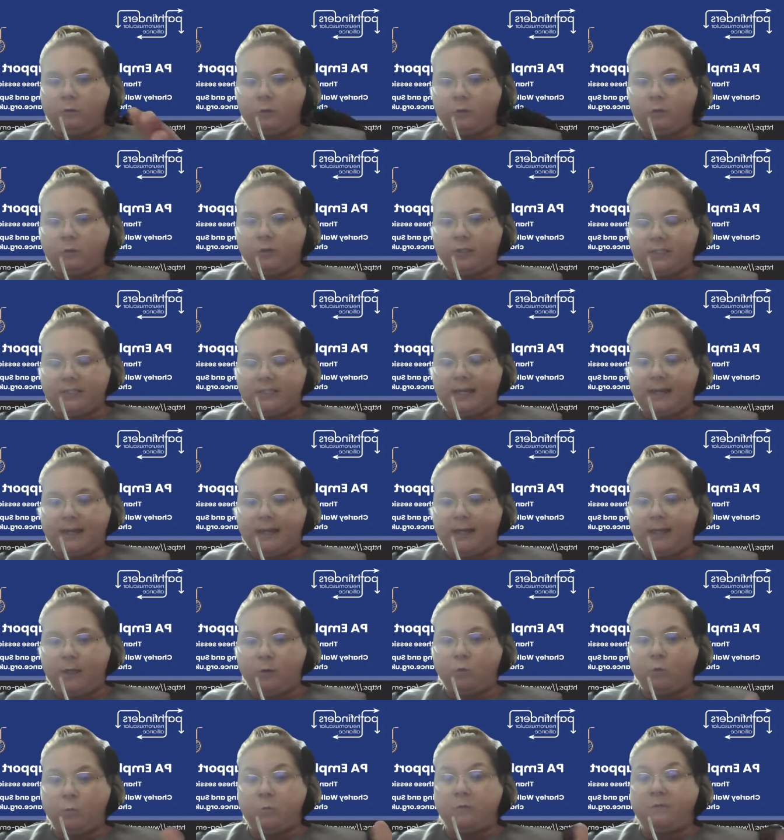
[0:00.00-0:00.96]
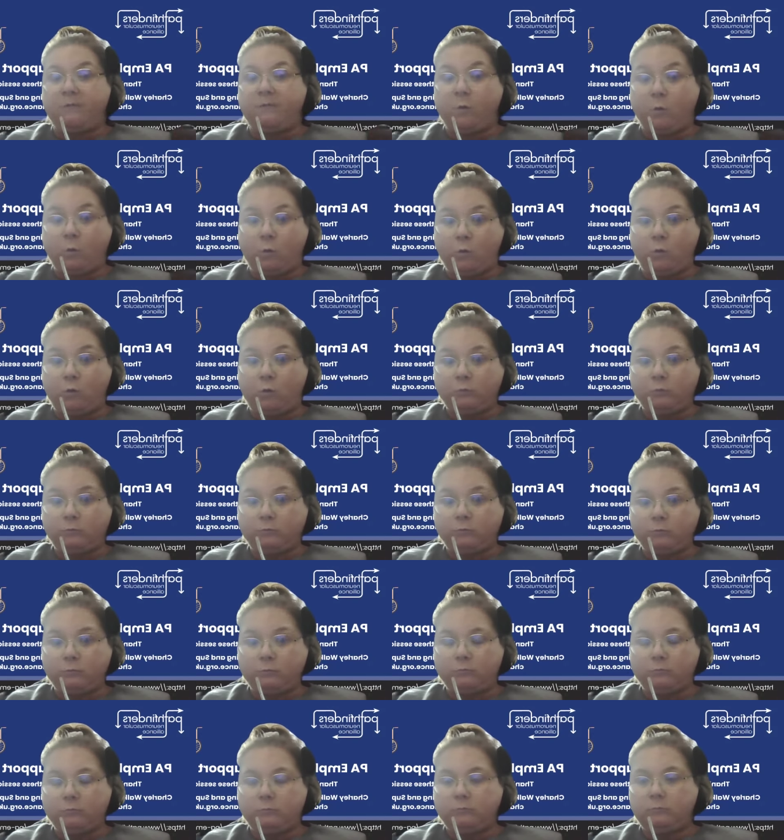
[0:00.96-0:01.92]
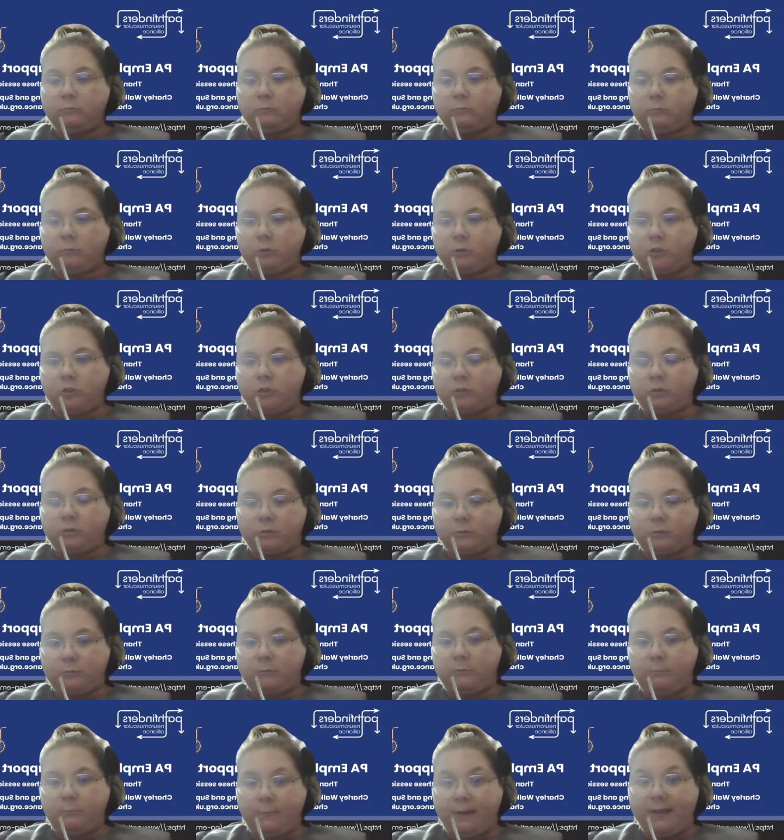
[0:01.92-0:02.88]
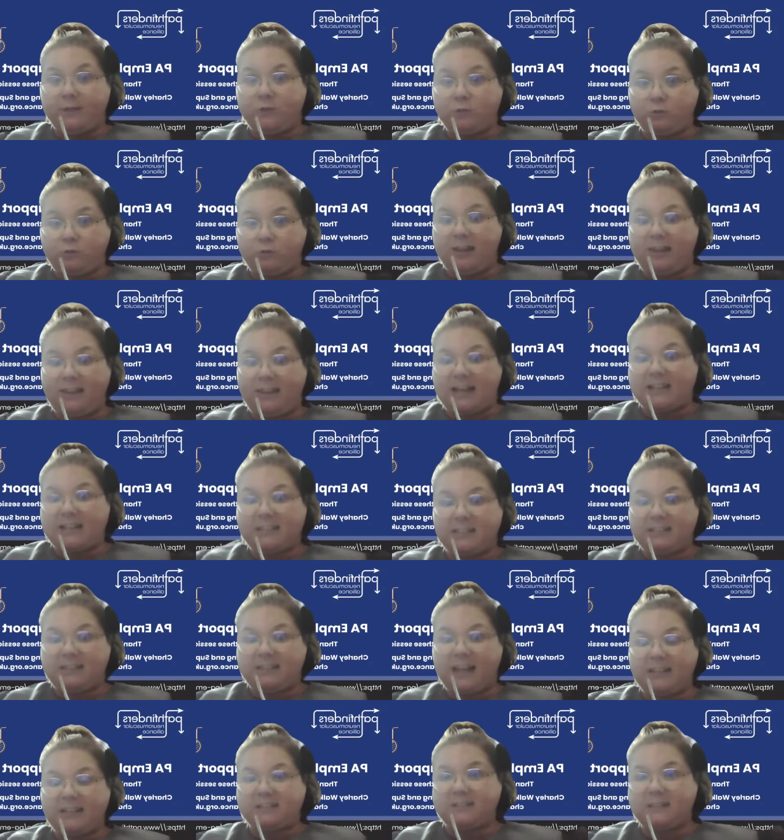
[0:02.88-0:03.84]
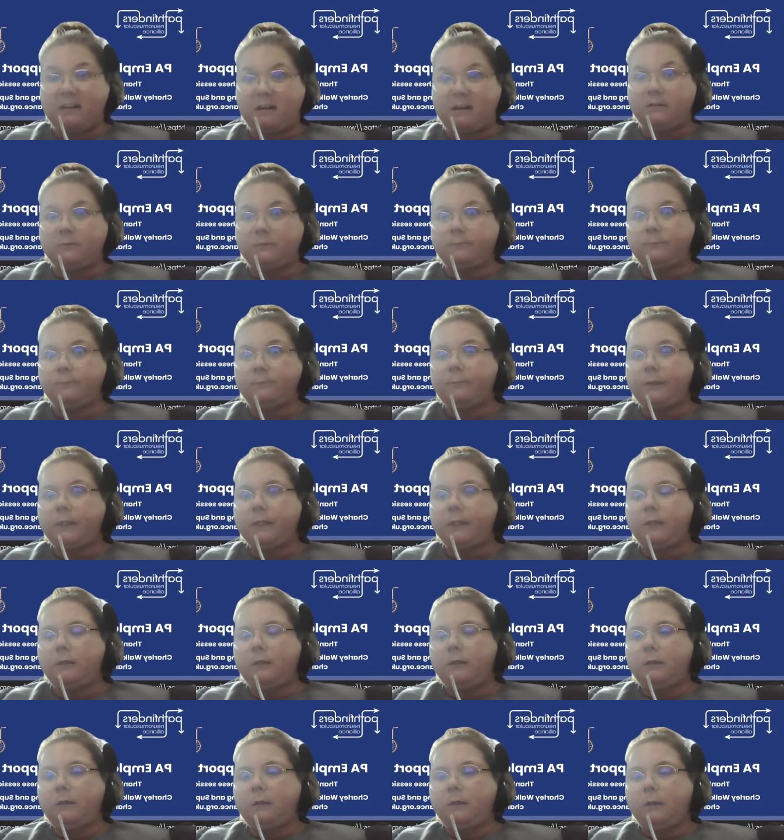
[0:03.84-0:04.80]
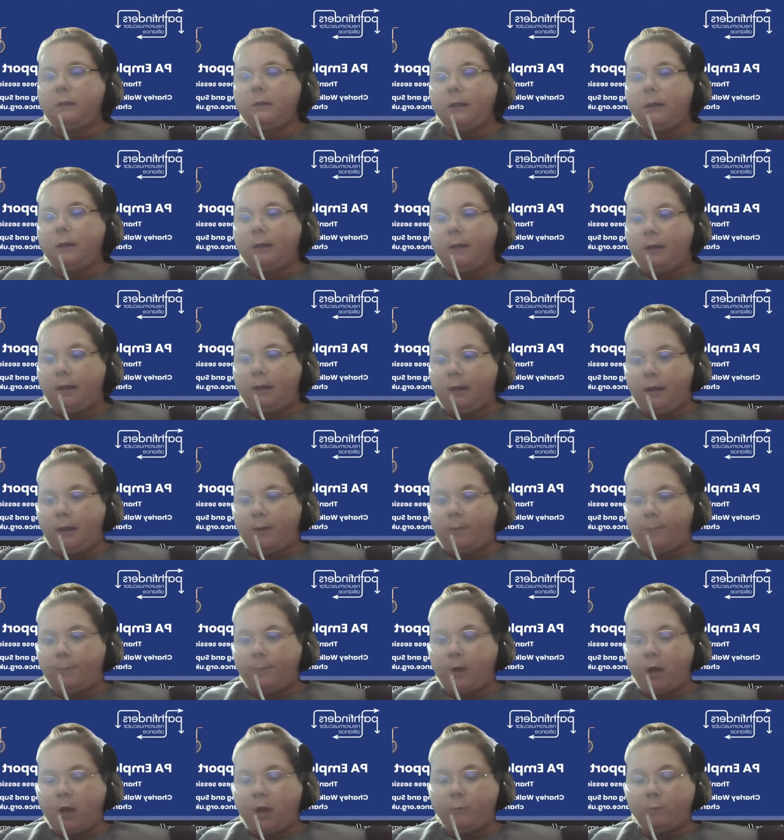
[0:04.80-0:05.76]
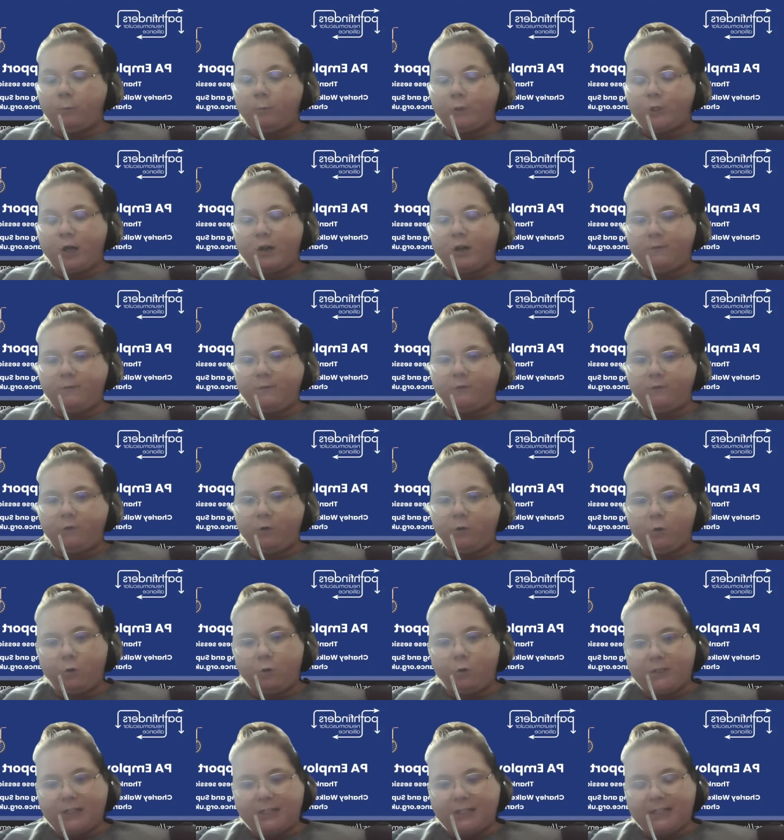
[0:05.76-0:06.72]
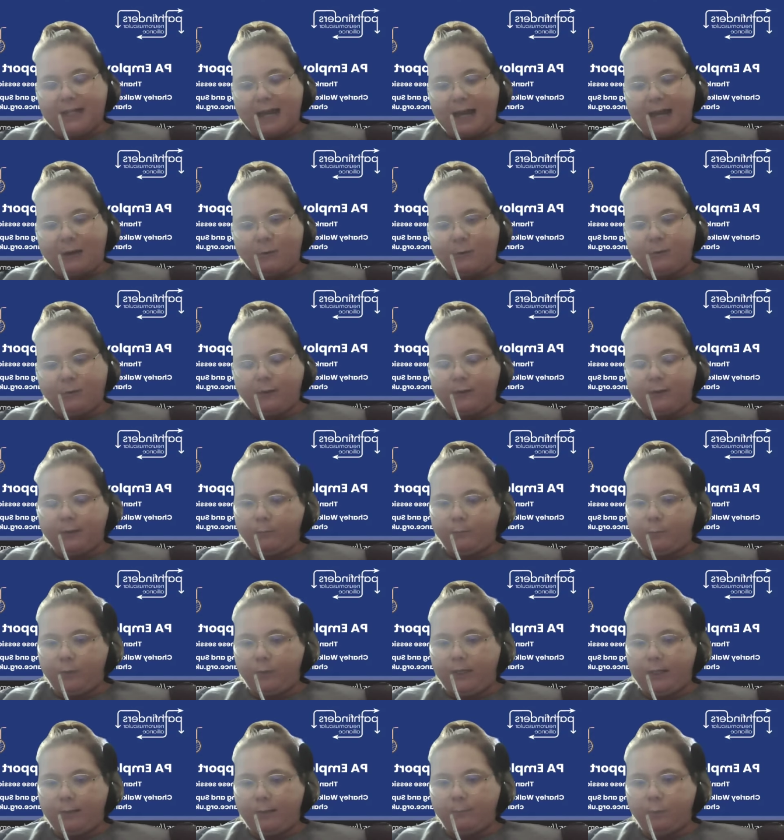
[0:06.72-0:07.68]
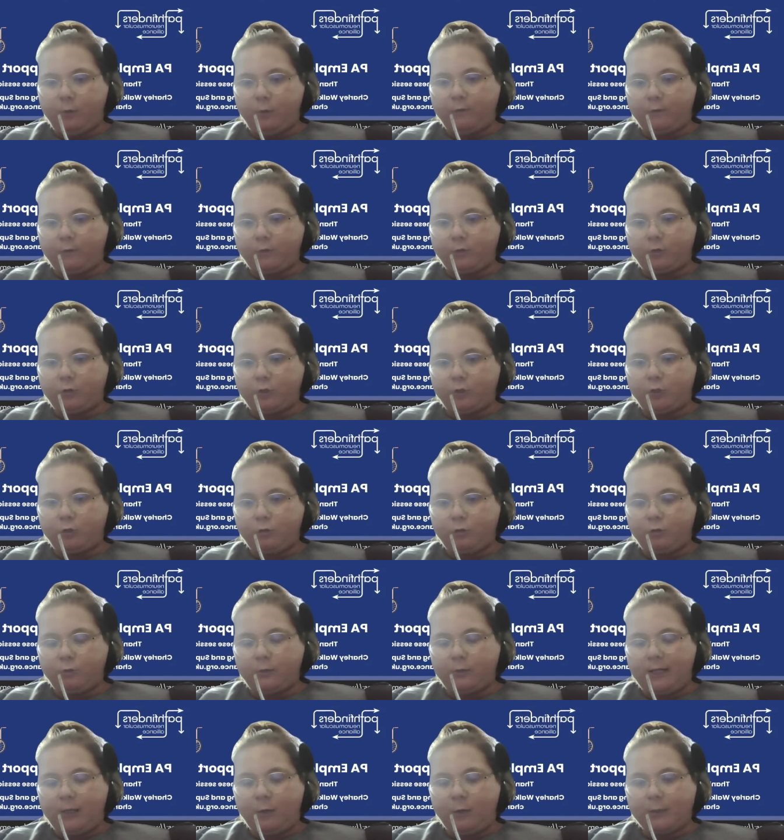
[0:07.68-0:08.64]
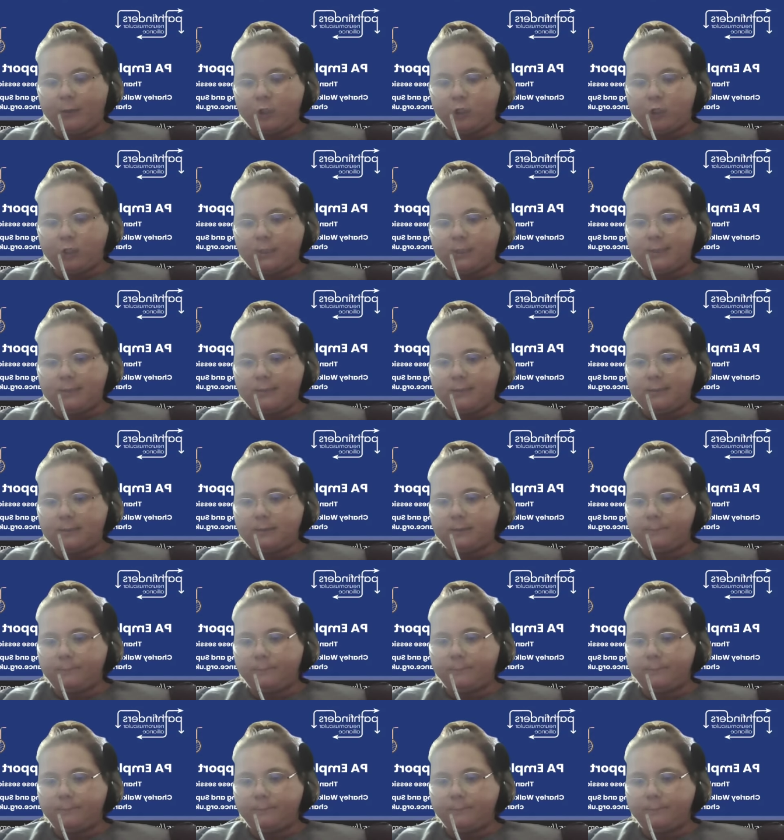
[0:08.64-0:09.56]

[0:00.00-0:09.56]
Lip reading: on the day or before. Just make sure that that's done. I will turn off the recording now and we can move on to any questions.